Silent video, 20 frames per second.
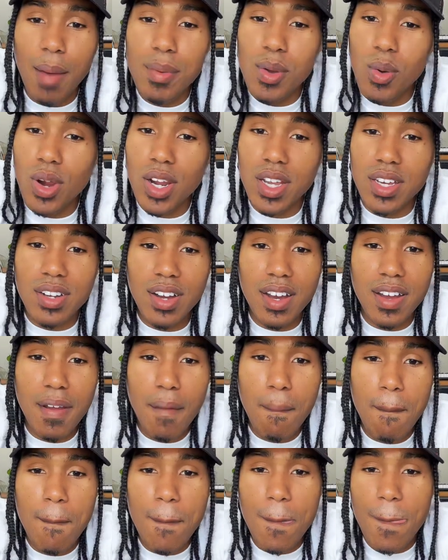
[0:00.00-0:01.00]
I'll be working
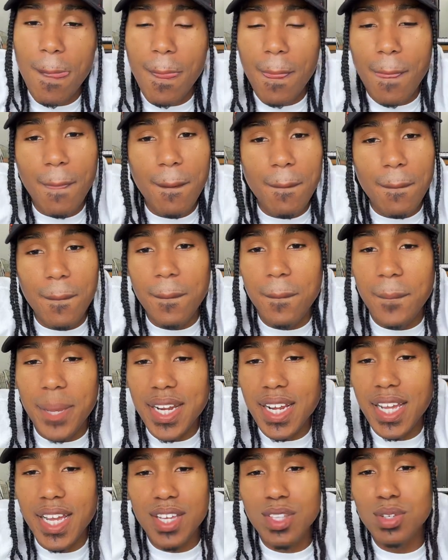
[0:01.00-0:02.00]
on it.
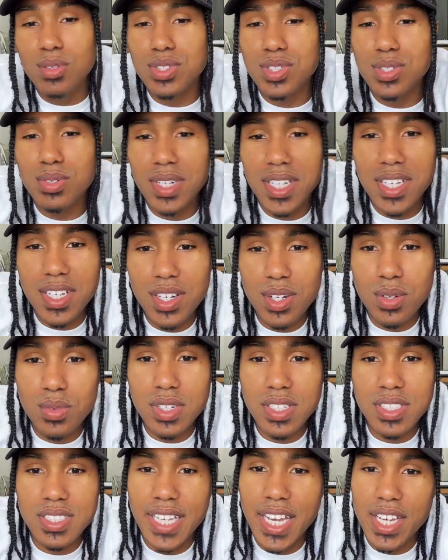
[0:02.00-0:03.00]
Better get used to it,
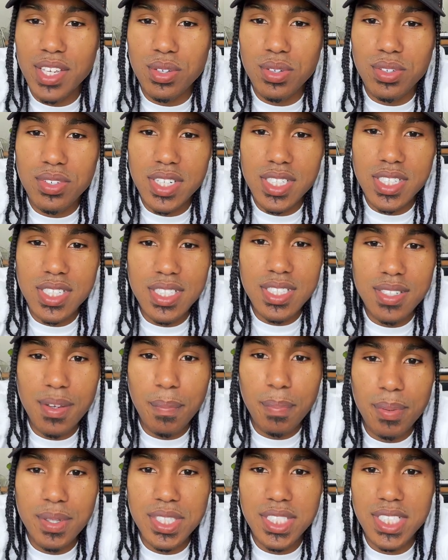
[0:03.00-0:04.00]
young one. Thank you,
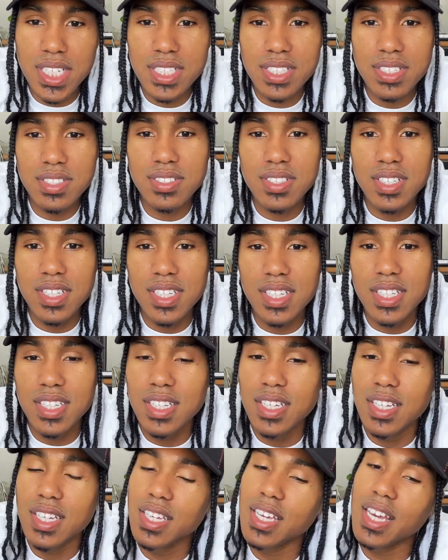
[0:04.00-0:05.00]
Chrissy. Appreciate you.
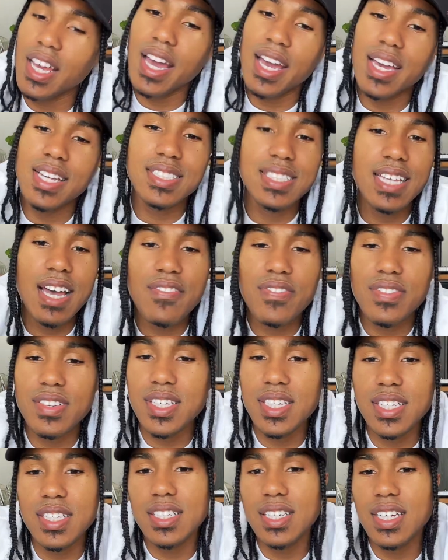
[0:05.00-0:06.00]
Yeah, it's
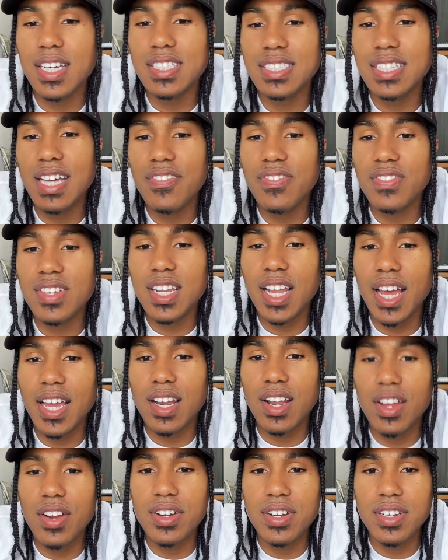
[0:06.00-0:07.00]
definitely
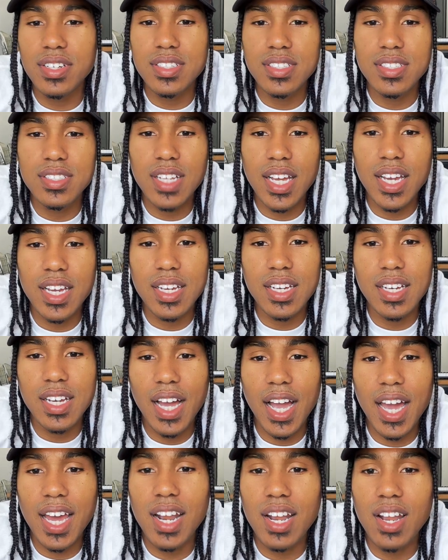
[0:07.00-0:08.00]
like learning. Like
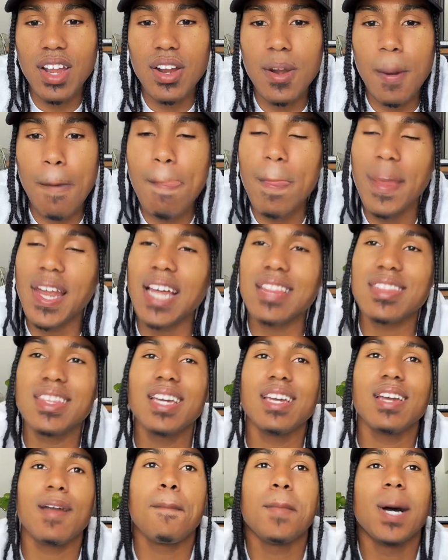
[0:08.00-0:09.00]
I gotta learn, and I
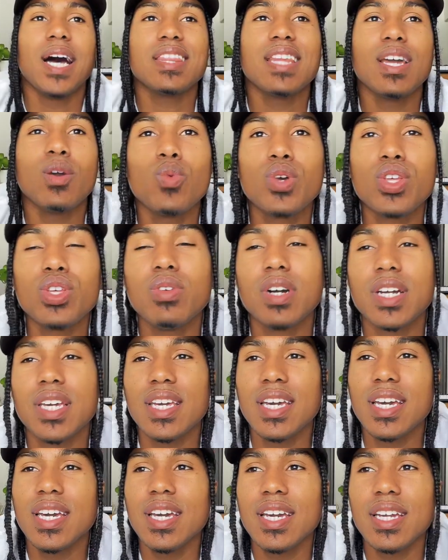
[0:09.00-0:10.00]
think when you
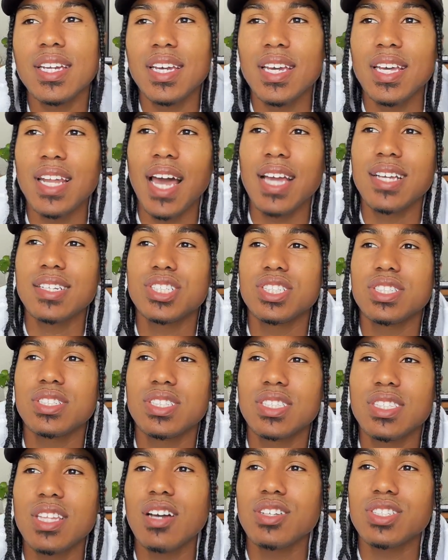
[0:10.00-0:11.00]
a kid and like
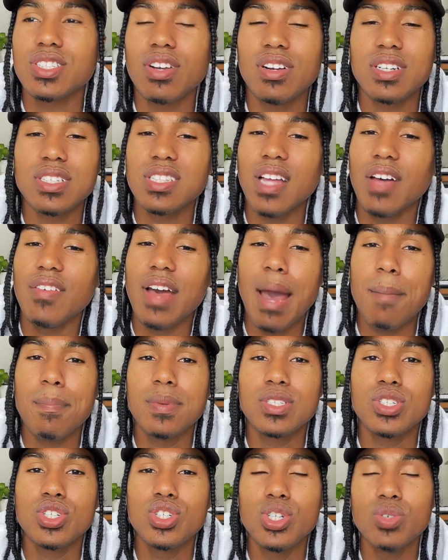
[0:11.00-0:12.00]
certain stuff
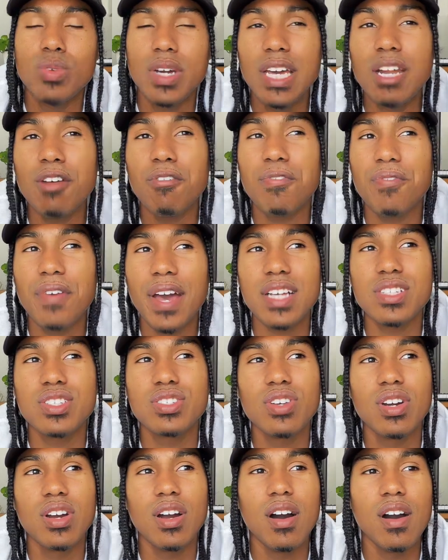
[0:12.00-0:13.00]
happen to you, it
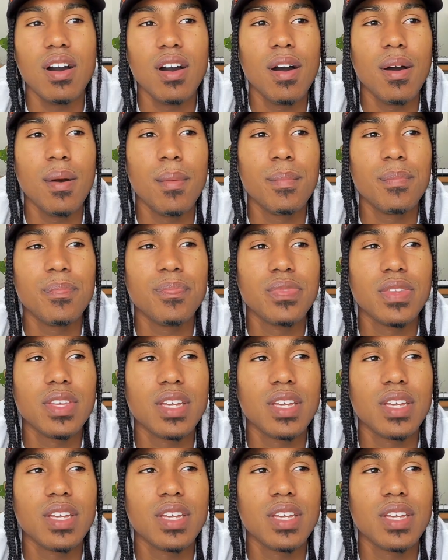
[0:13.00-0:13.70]
affects your